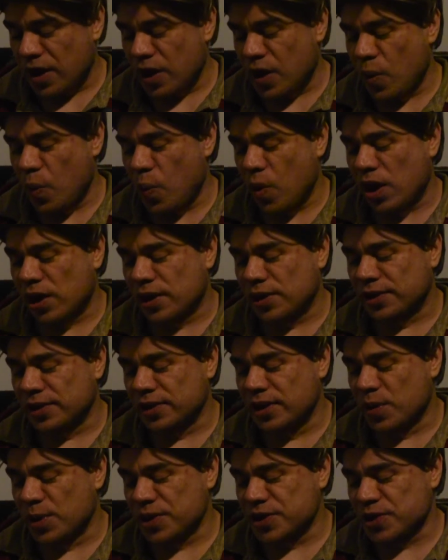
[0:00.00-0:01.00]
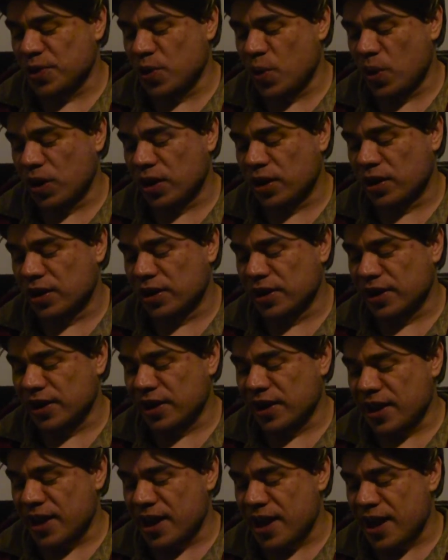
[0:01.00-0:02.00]
Well, that was cool here.
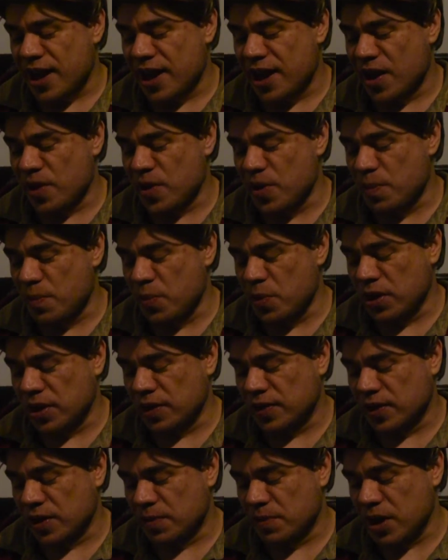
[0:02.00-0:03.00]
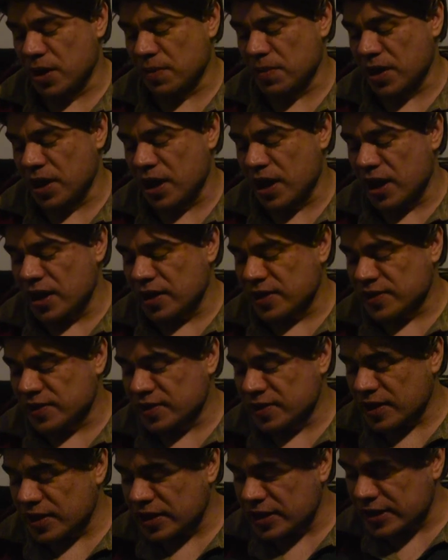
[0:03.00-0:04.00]
And now you put it here. Maybe
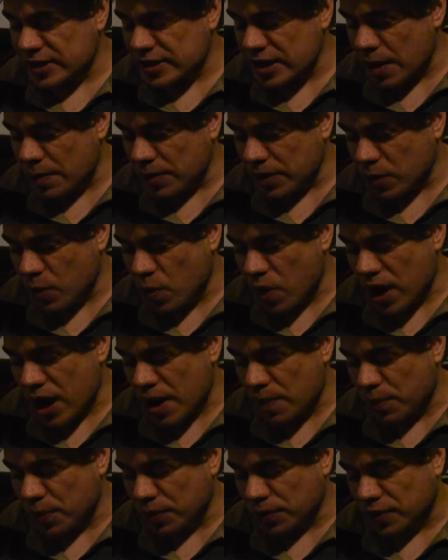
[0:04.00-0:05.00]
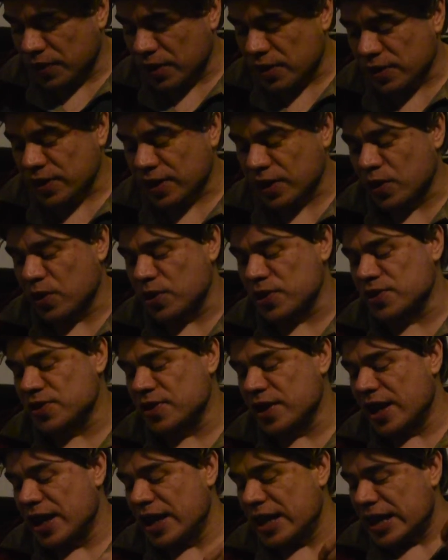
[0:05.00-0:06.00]
something what I put there. The girl is
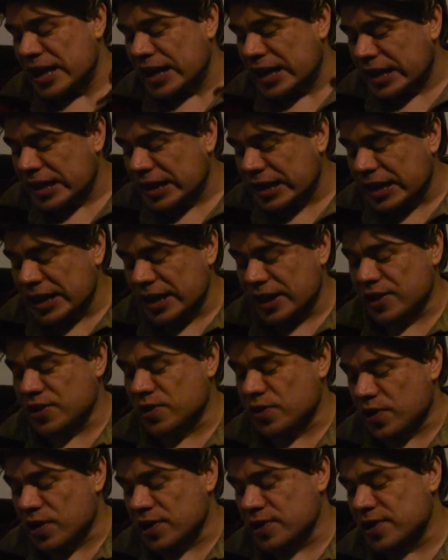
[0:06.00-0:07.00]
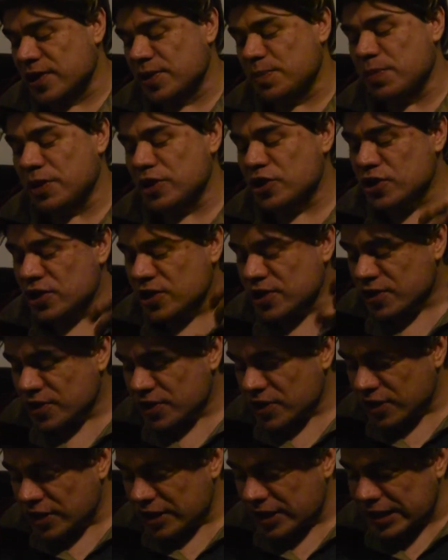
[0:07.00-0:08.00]
little interested, but she's
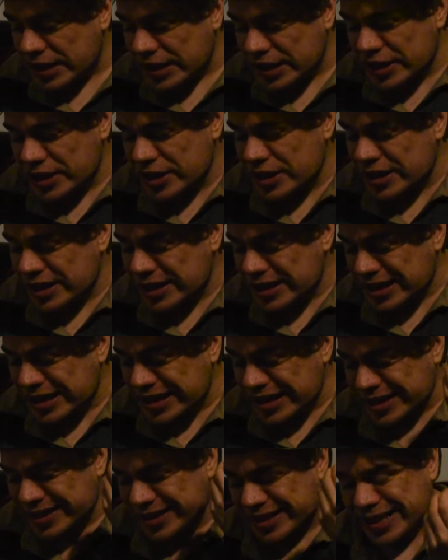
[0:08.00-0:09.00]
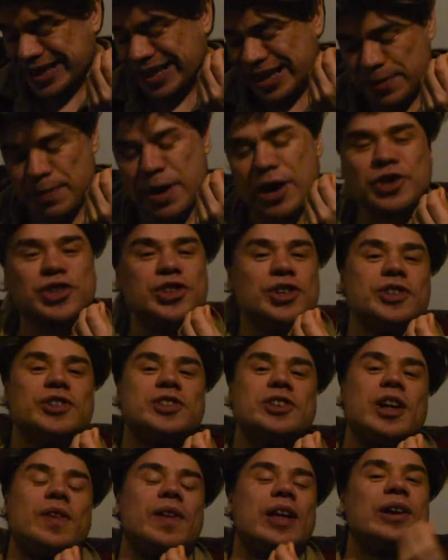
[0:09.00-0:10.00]
imagine
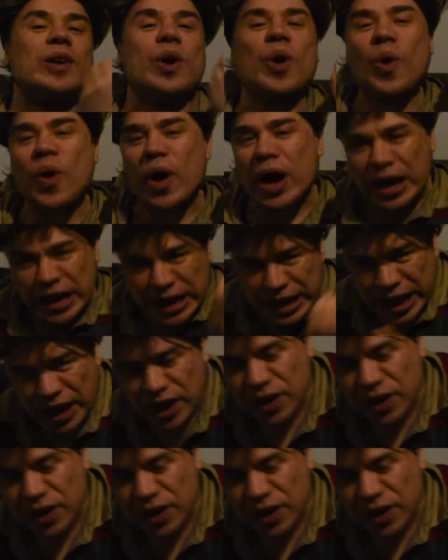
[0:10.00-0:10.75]
yourself like kind